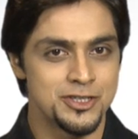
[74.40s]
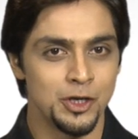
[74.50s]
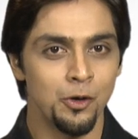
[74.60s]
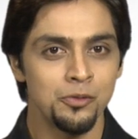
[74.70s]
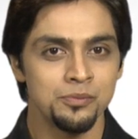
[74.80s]

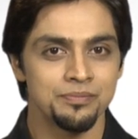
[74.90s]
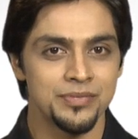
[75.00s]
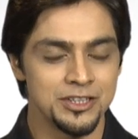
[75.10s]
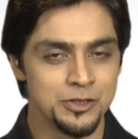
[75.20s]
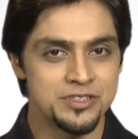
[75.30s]
So,
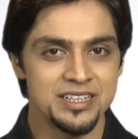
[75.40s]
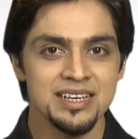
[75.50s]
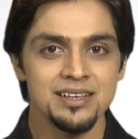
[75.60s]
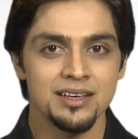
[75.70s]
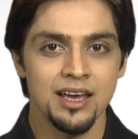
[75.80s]
you
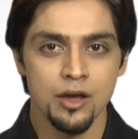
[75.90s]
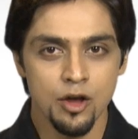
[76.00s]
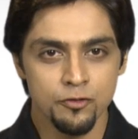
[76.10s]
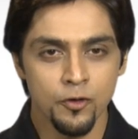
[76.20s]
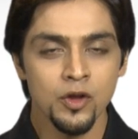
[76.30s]
see,
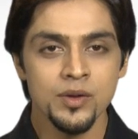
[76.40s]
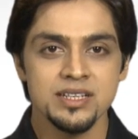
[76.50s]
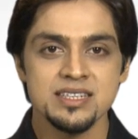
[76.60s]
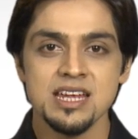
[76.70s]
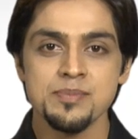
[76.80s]
following
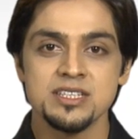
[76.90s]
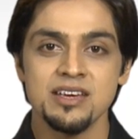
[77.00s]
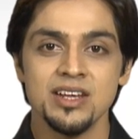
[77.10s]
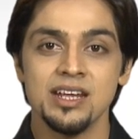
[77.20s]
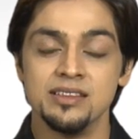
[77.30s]
the steps
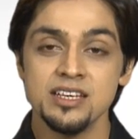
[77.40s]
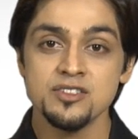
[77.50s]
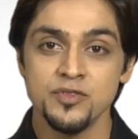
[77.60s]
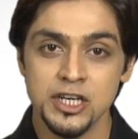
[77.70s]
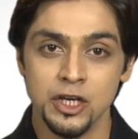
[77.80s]
given in
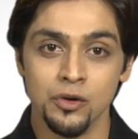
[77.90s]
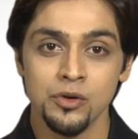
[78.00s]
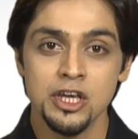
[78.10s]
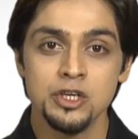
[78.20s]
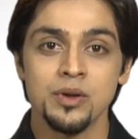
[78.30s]
this video,
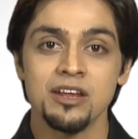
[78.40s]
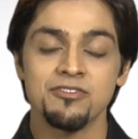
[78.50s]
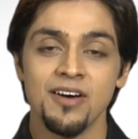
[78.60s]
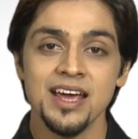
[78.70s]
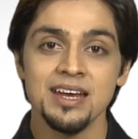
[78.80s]
you can
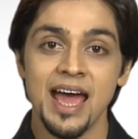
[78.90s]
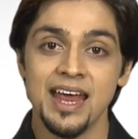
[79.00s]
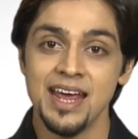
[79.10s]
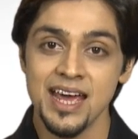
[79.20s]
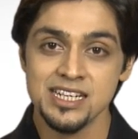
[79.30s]
find
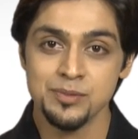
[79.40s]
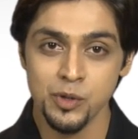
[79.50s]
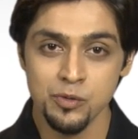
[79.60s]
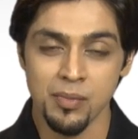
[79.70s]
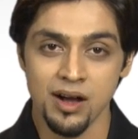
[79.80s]
and edit
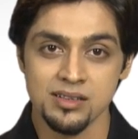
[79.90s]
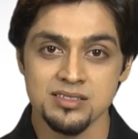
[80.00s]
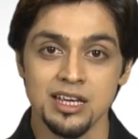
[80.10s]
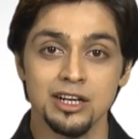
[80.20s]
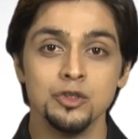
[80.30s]
bookmarks
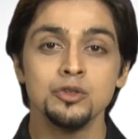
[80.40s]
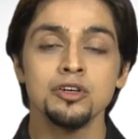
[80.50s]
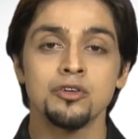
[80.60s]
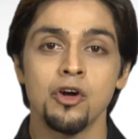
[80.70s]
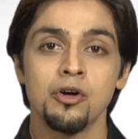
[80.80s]
in
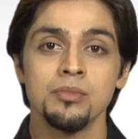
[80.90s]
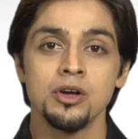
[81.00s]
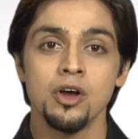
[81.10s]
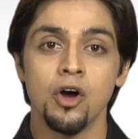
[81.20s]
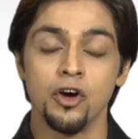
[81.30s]
Google Chrome
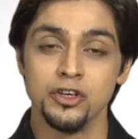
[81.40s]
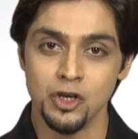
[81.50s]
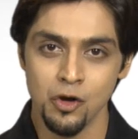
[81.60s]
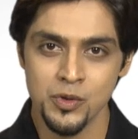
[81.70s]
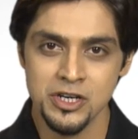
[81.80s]
on
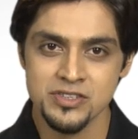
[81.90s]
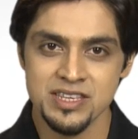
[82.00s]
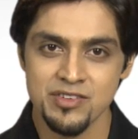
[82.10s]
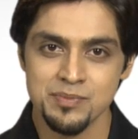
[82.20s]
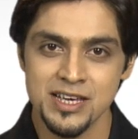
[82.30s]
your Windows
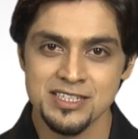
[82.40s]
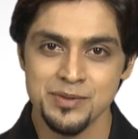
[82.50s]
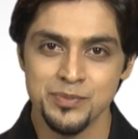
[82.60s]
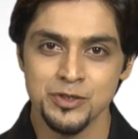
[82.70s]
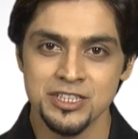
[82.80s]
7 based
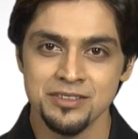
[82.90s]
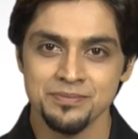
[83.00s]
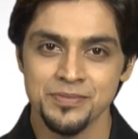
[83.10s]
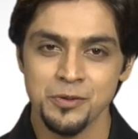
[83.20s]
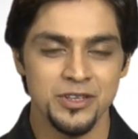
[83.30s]
computer
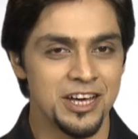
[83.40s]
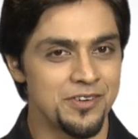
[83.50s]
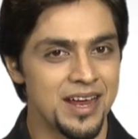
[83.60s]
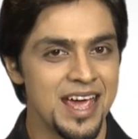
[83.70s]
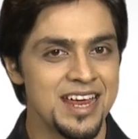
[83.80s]

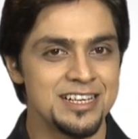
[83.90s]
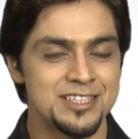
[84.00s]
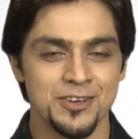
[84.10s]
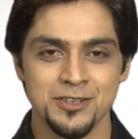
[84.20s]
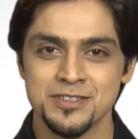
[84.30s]
without any
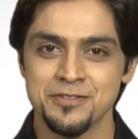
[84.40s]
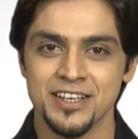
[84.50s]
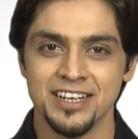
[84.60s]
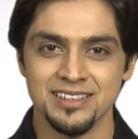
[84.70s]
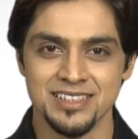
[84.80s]
sort of
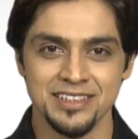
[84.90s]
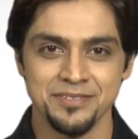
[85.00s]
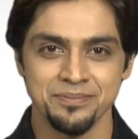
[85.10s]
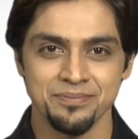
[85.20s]
difficulty.